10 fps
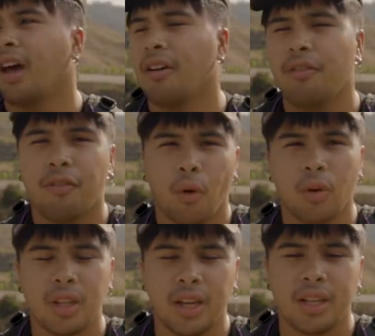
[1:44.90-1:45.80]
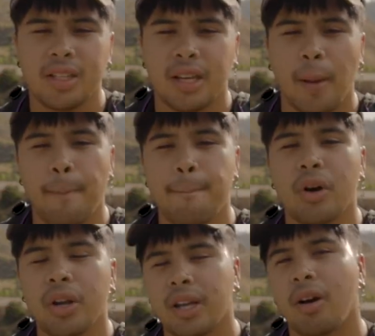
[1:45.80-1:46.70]
f4 lens and I
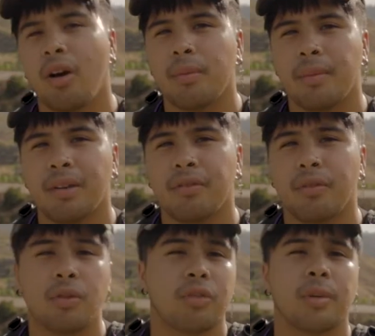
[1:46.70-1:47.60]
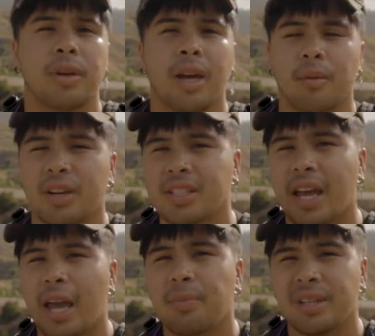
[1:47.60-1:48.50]
put it on my full frame camera. It's an
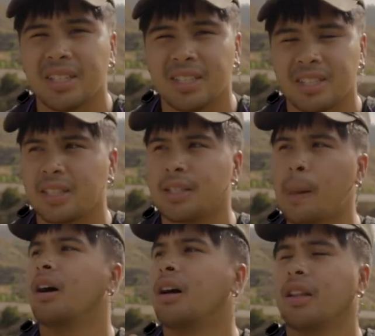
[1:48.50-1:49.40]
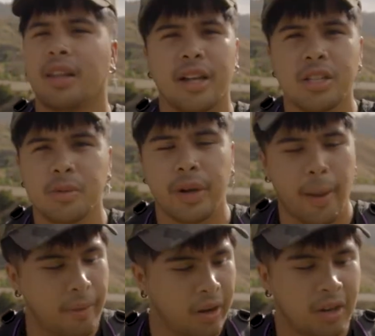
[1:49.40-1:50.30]
APS-C lens, but I
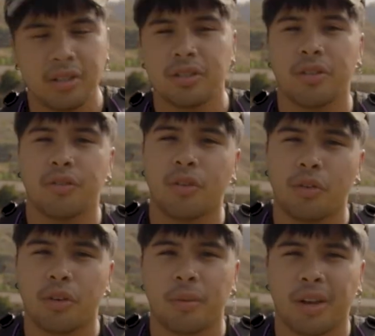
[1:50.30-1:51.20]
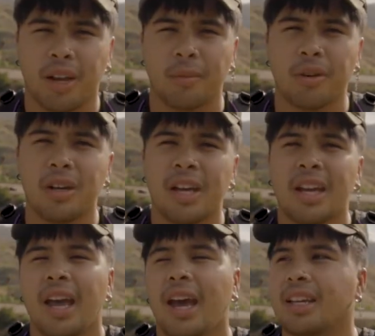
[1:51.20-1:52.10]
put it onto the full frame camera
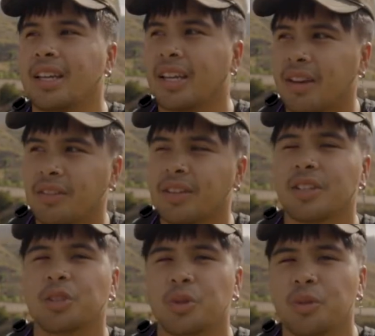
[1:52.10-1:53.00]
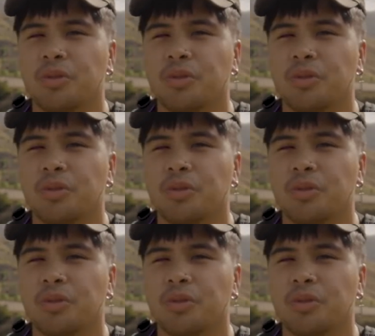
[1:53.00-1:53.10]
and it gave it this cool